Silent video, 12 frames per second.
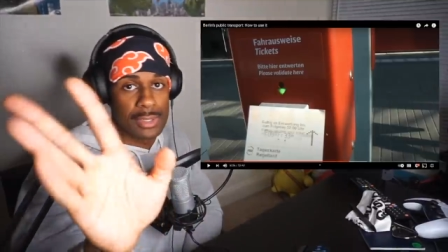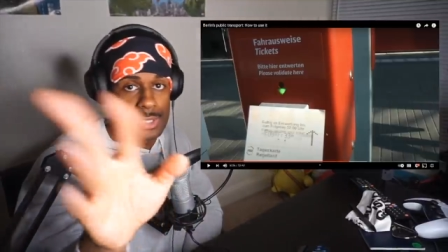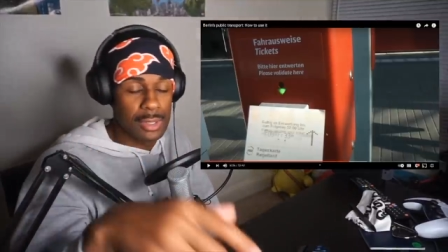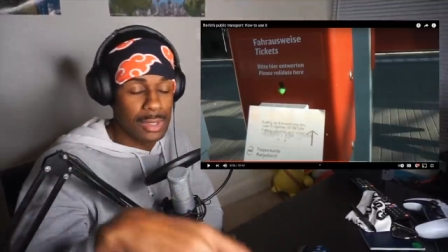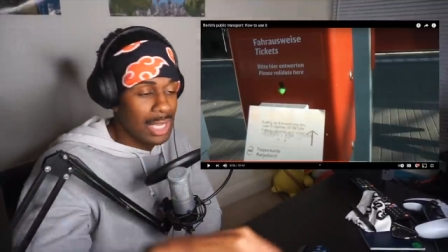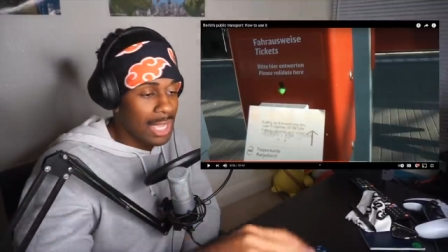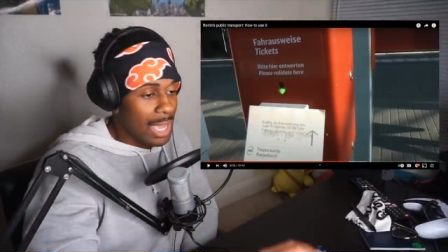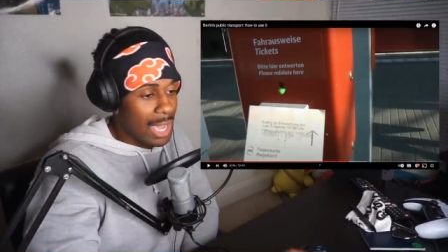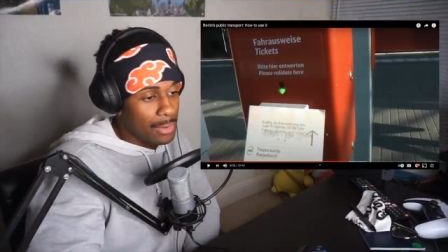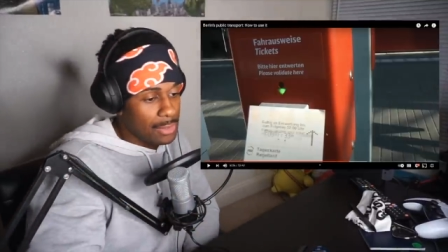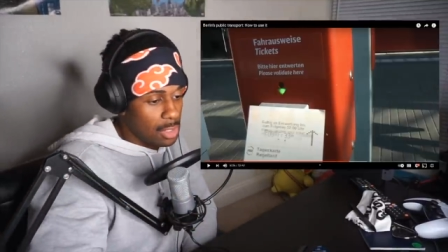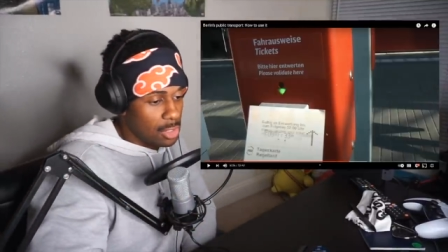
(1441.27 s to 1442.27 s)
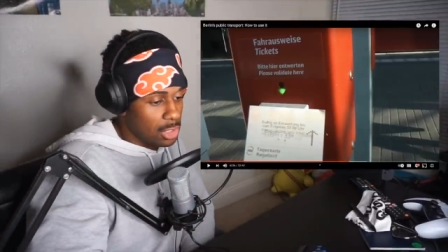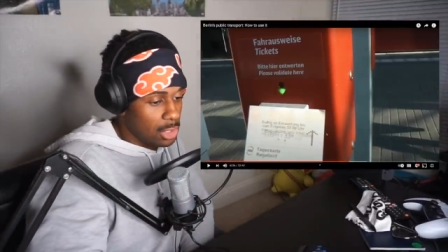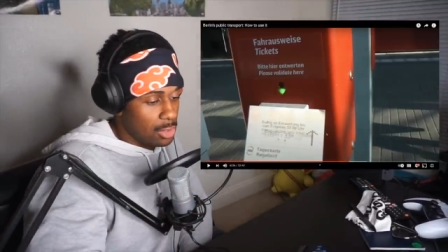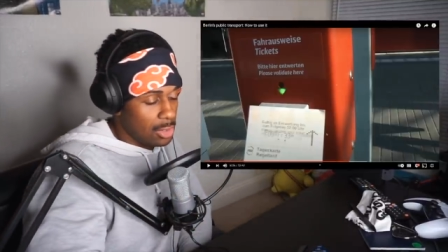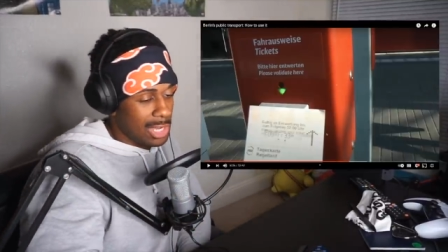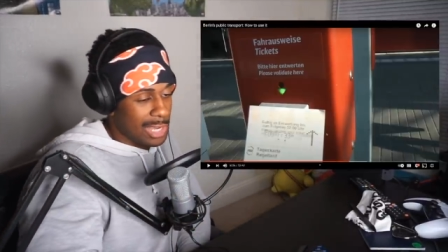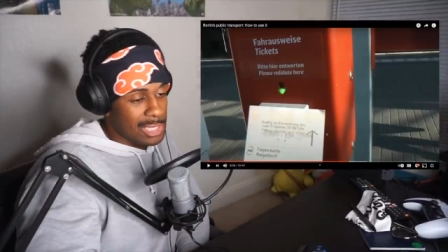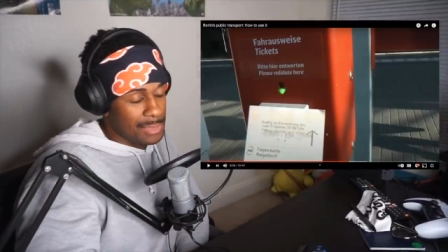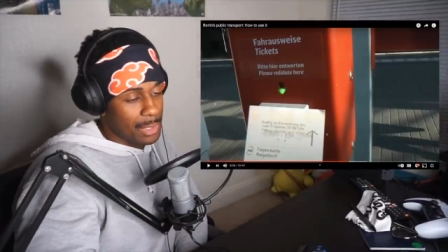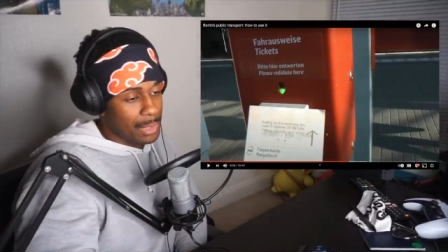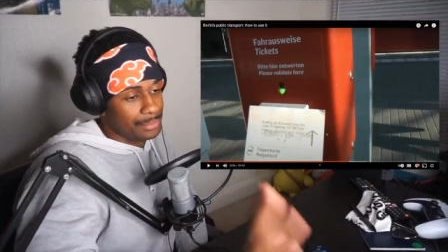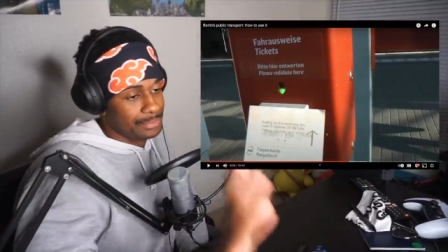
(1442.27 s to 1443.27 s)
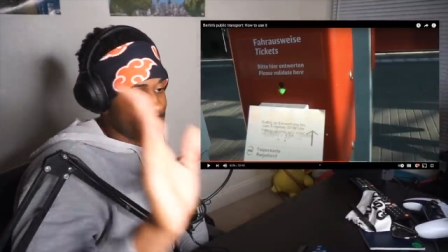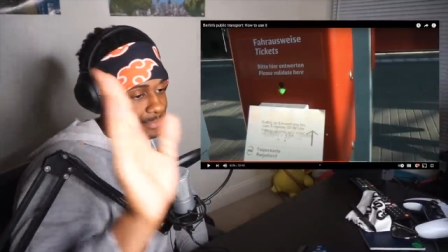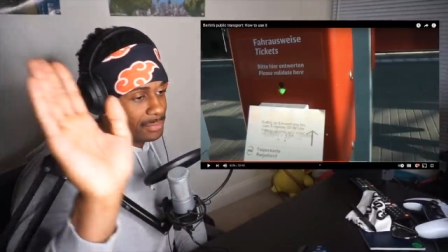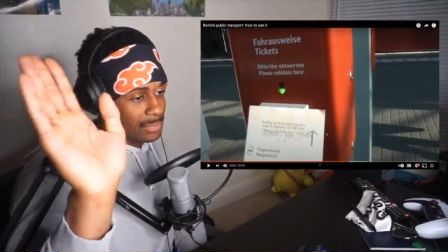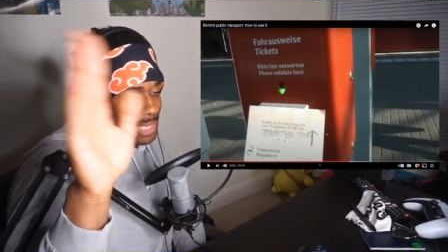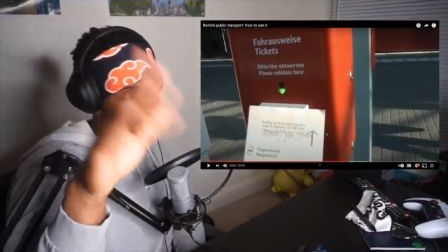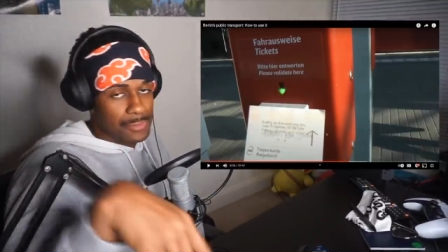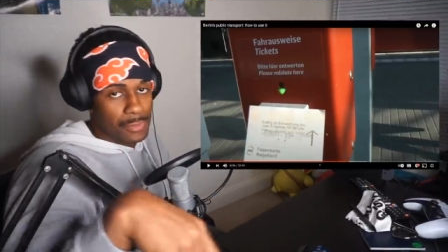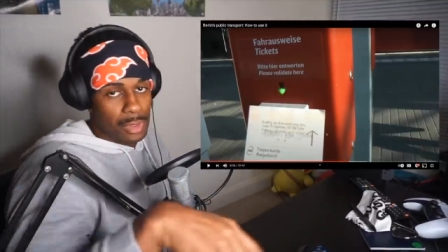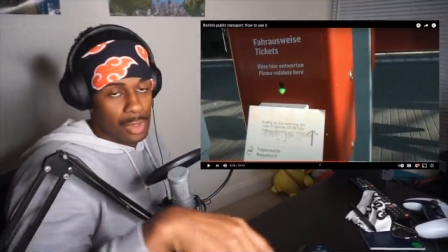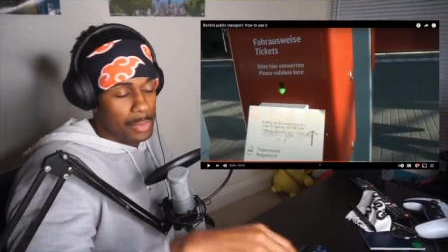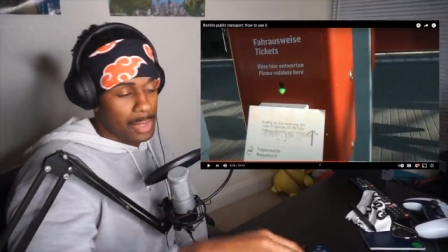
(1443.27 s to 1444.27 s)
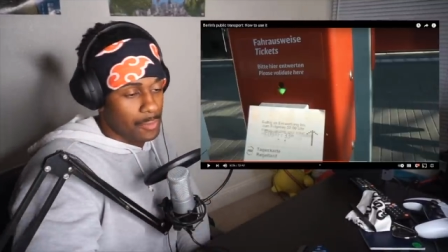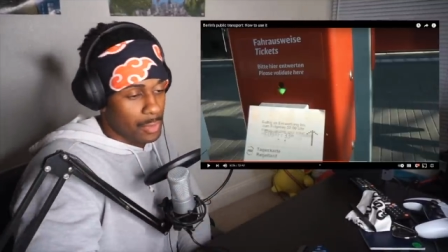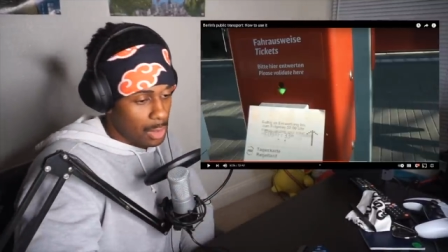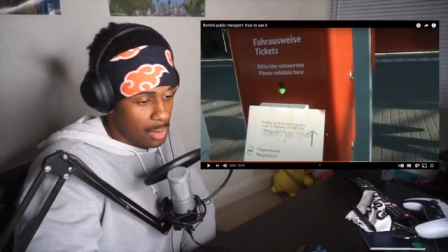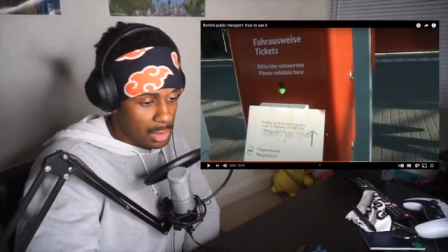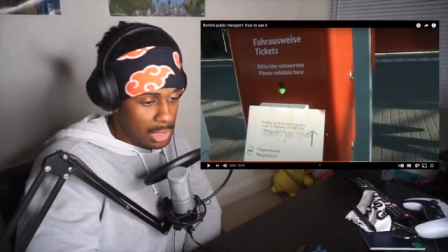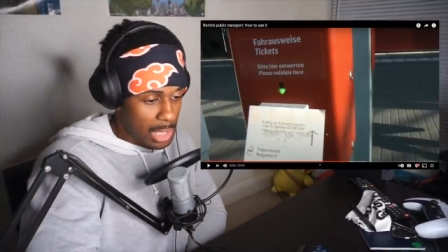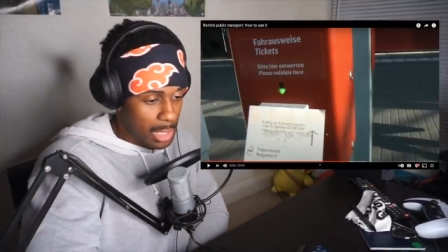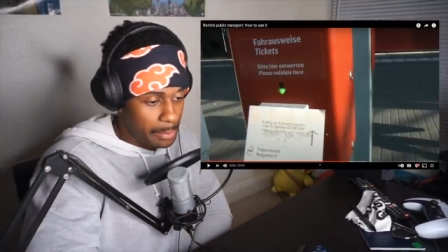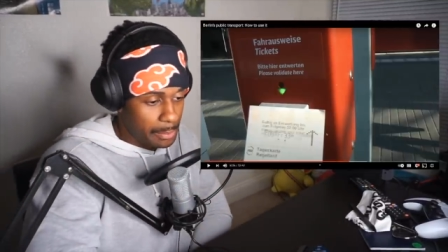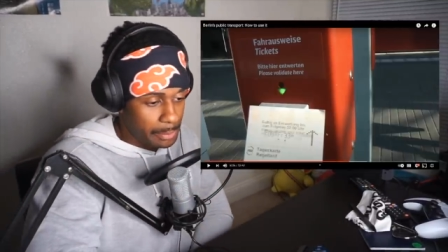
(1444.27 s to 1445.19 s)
So I was going to show you guys, but that's going to be for another time.